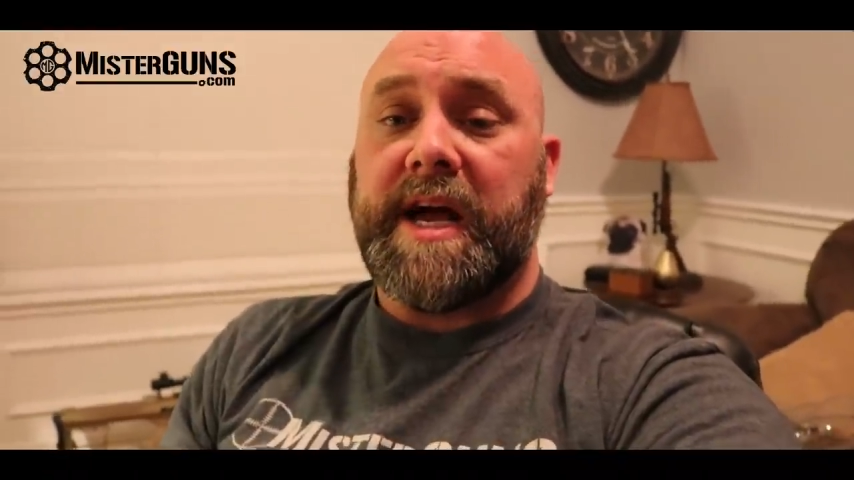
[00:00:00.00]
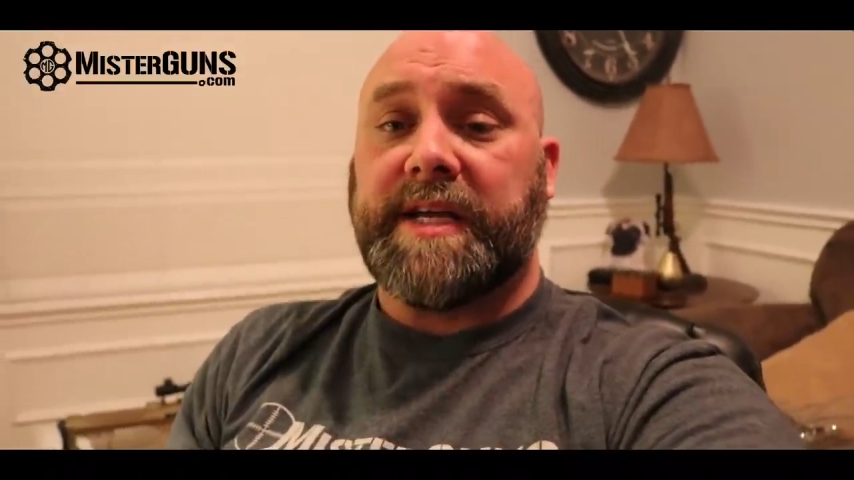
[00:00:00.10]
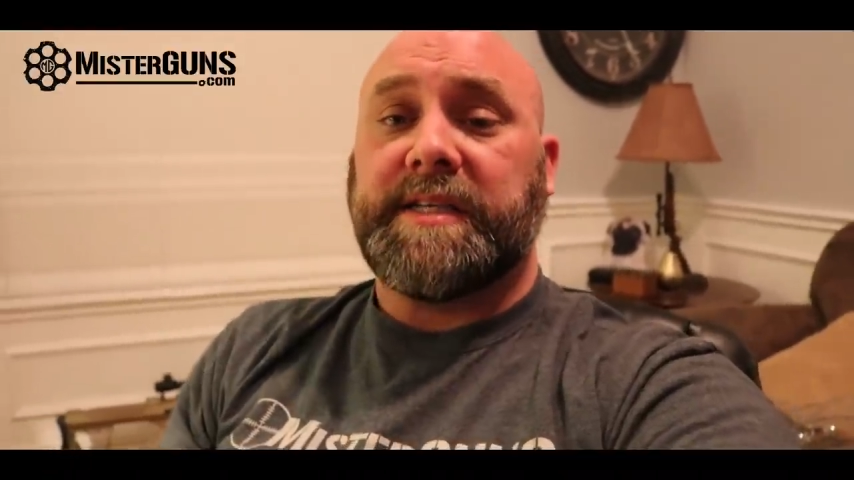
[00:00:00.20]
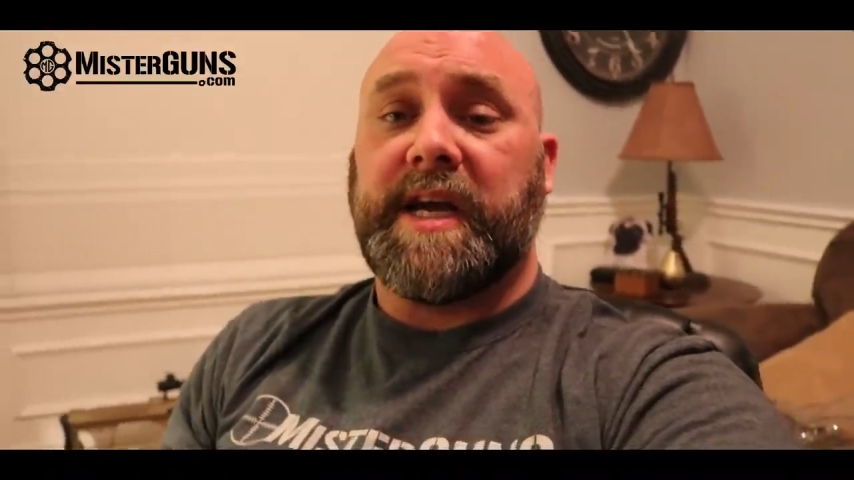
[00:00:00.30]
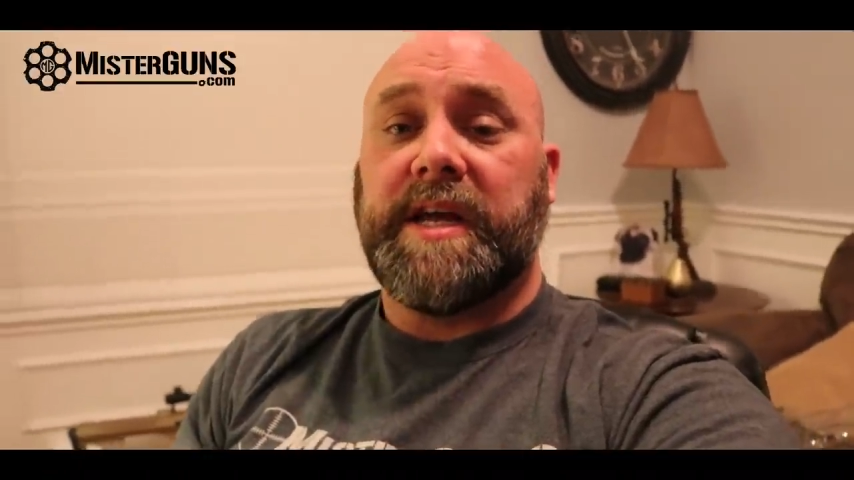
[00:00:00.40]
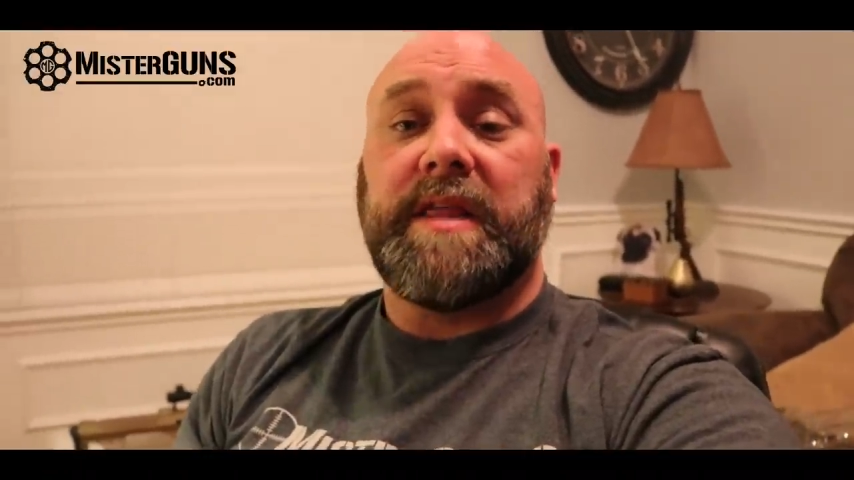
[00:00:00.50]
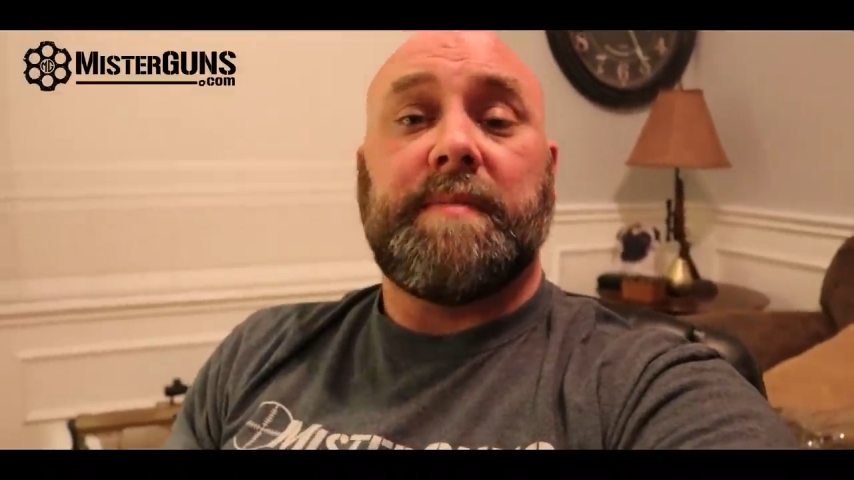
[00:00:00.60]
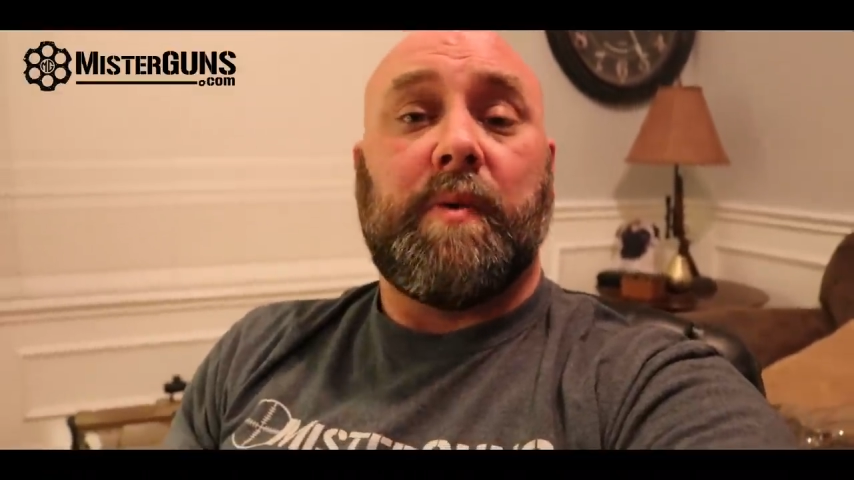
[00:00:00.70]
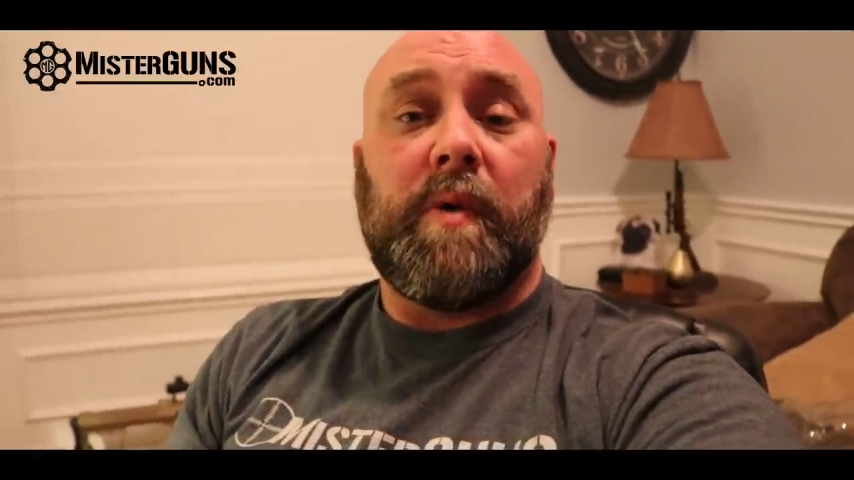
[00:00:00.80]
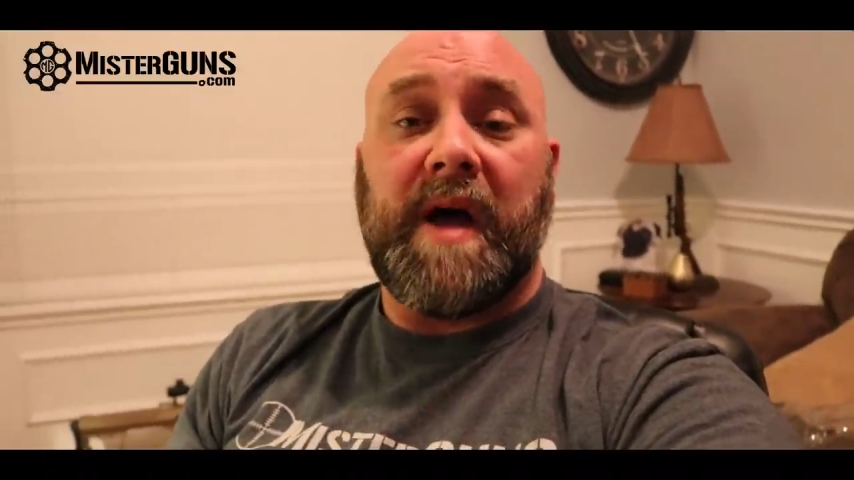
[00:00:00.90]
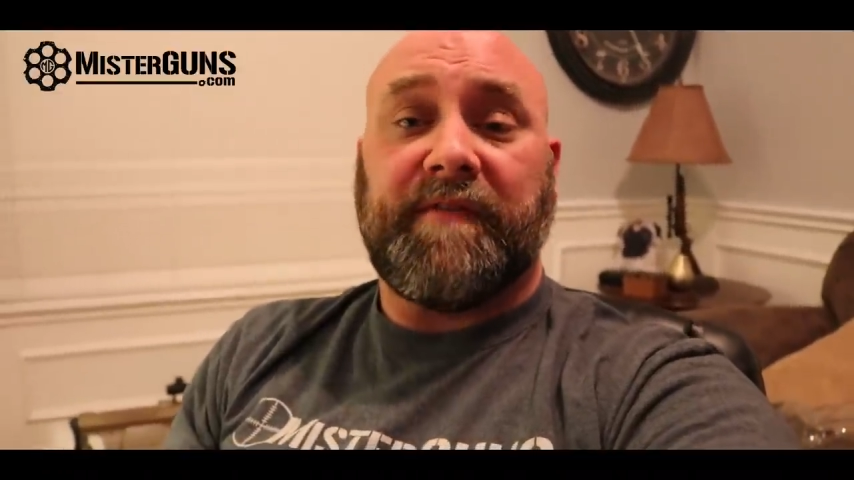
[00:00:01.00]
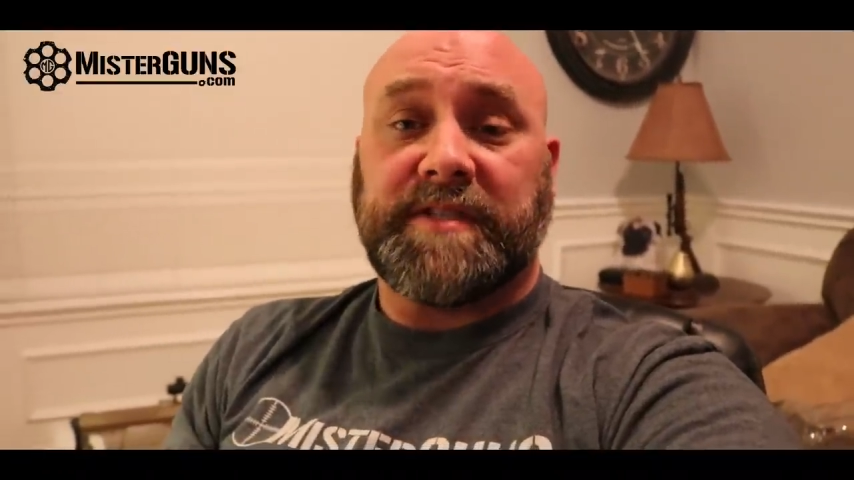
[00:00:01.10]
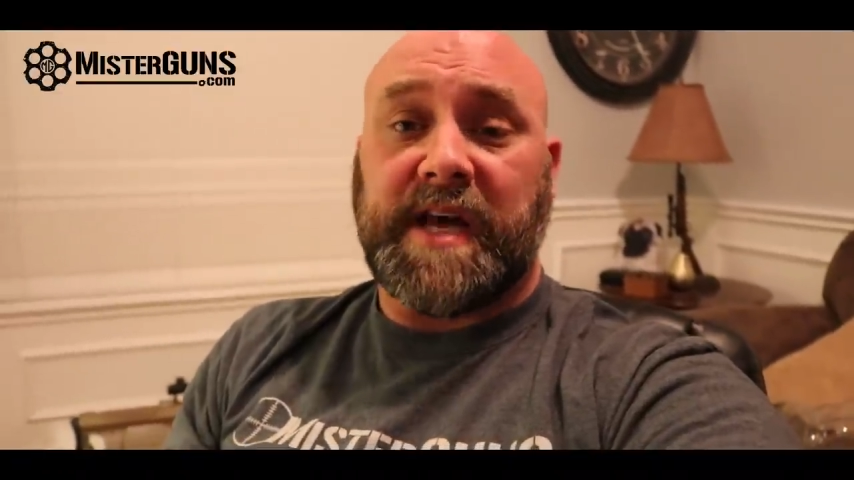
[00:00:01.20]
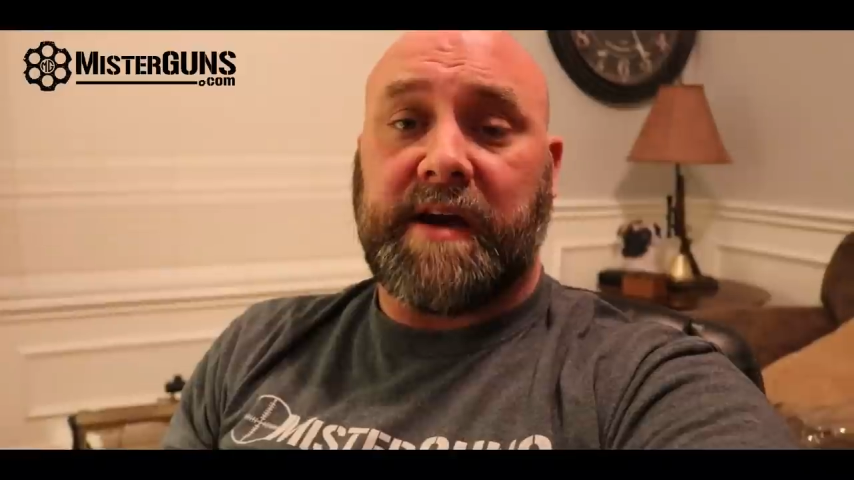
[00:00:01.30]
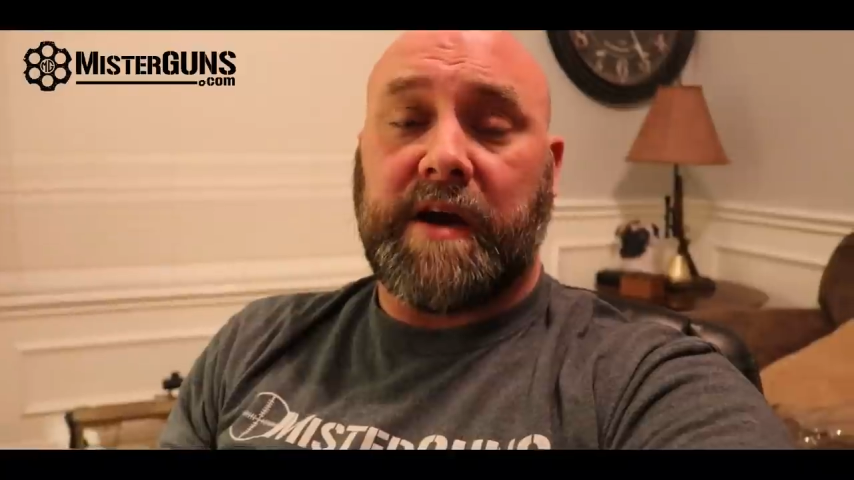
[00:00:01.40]
and I can tell you that my
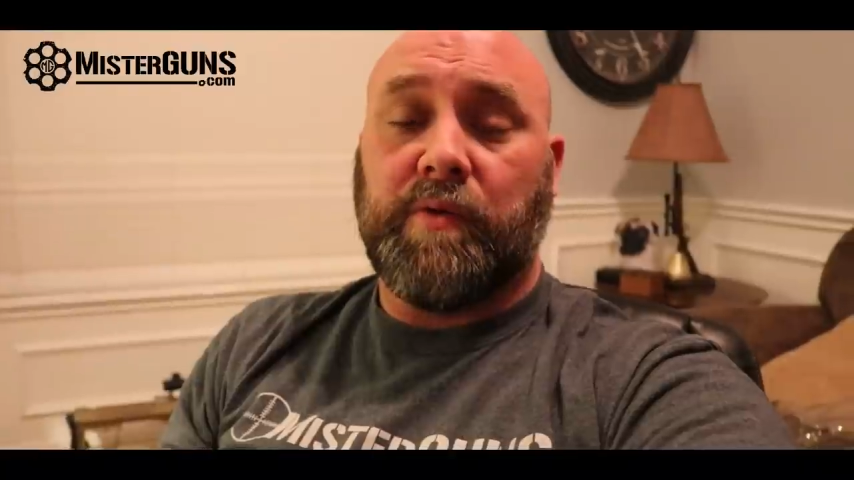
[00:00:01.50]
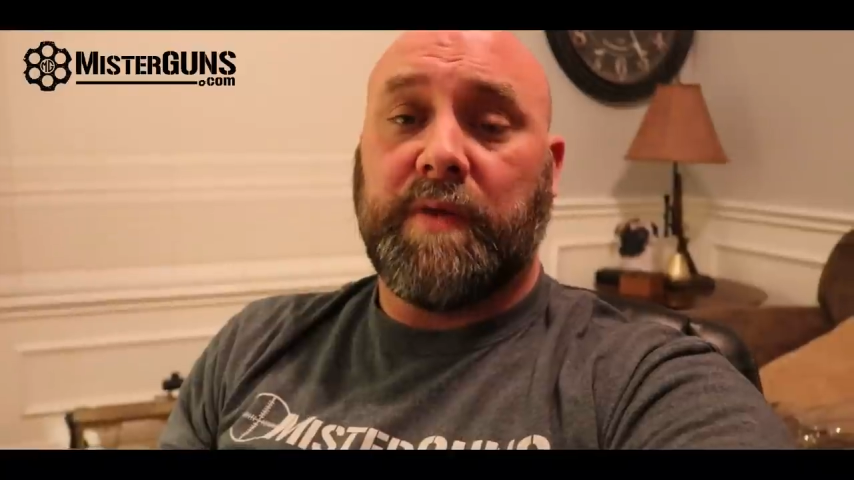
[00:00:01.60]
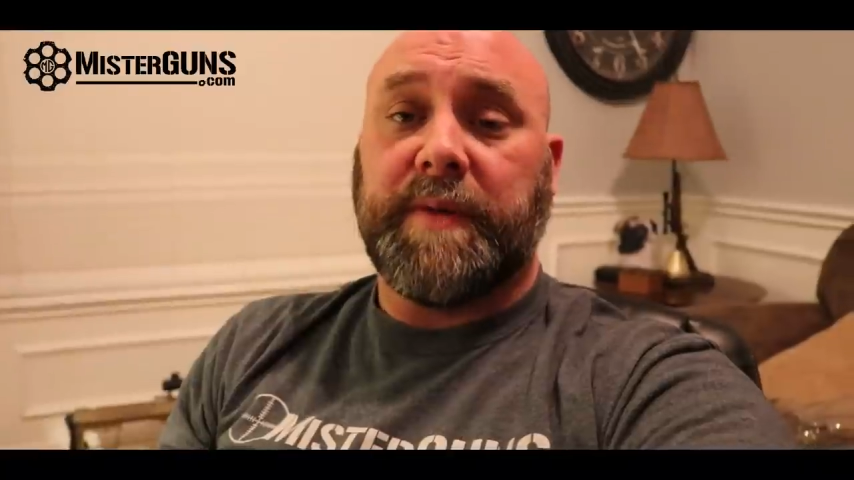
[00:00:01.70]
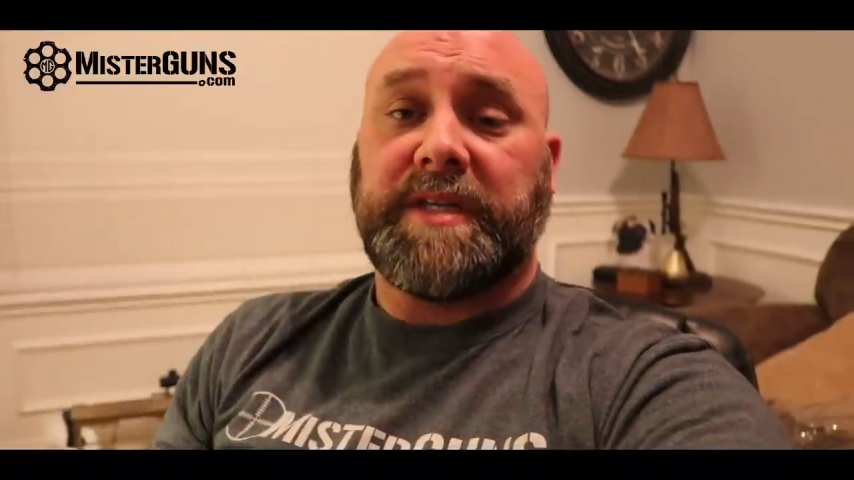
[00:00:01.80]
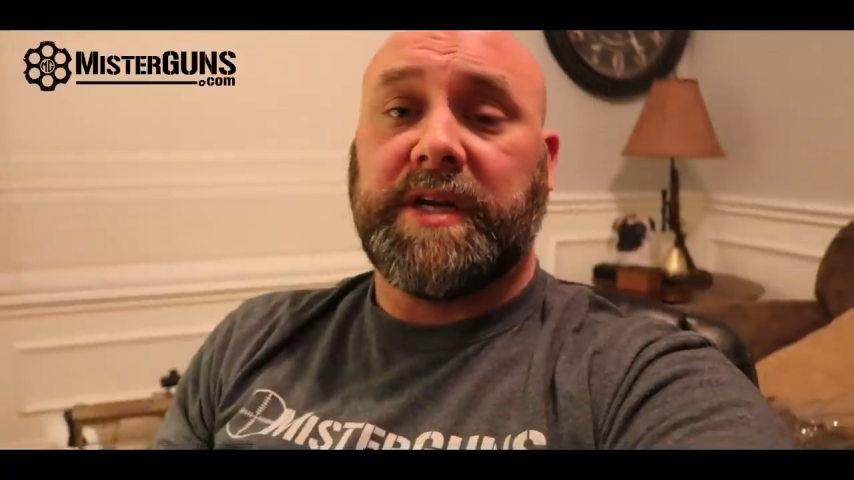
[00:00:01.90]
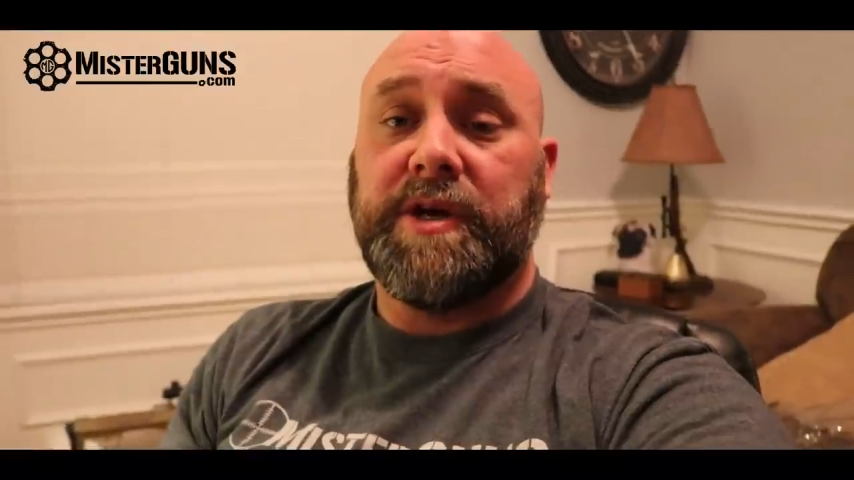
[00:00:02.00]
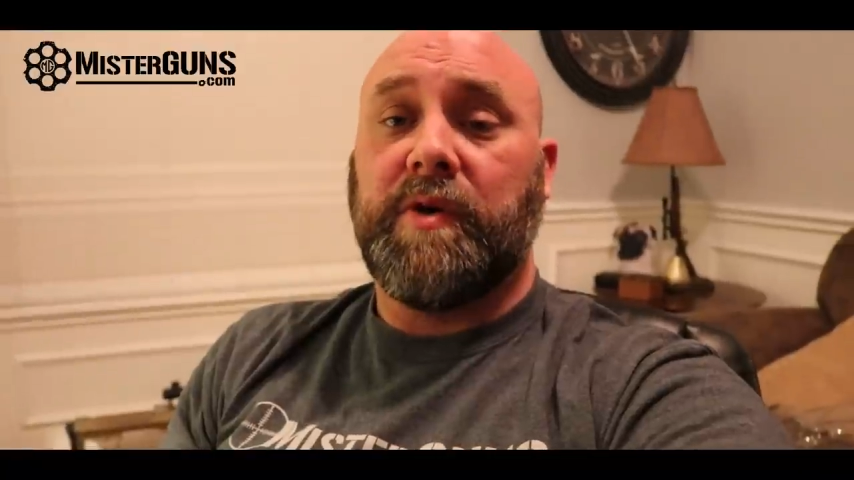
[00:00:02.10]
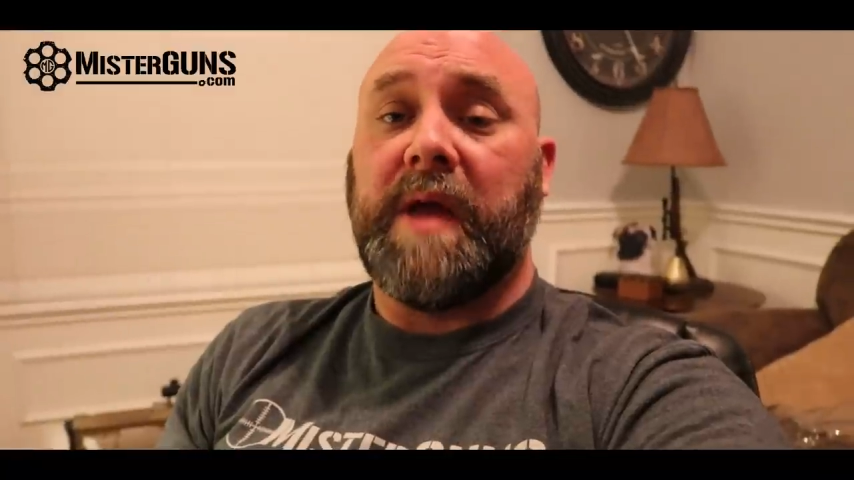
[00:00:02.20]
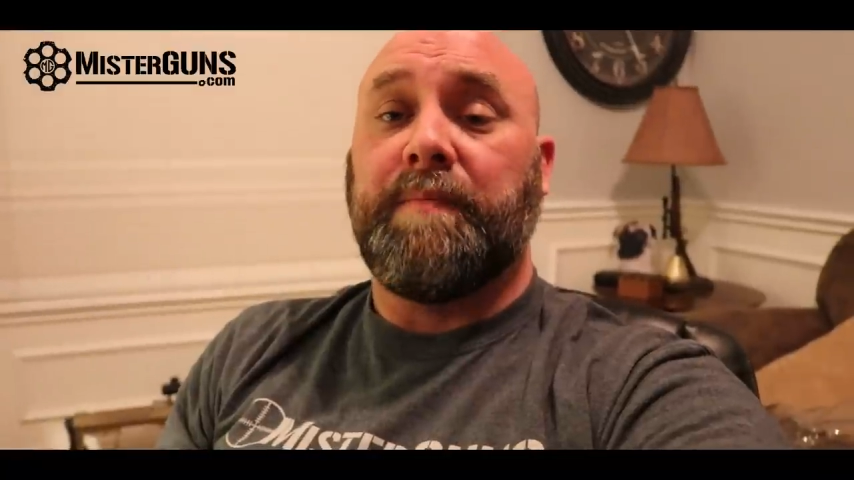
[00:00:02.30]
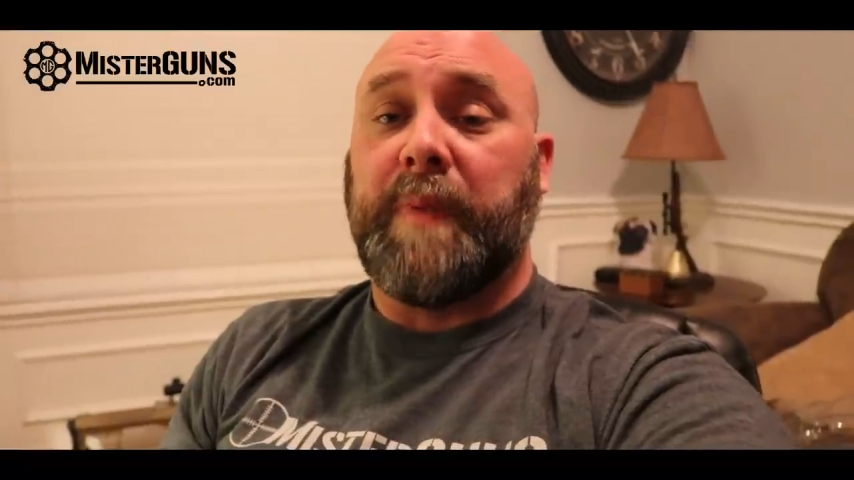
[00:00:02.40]
wife was out here with me too,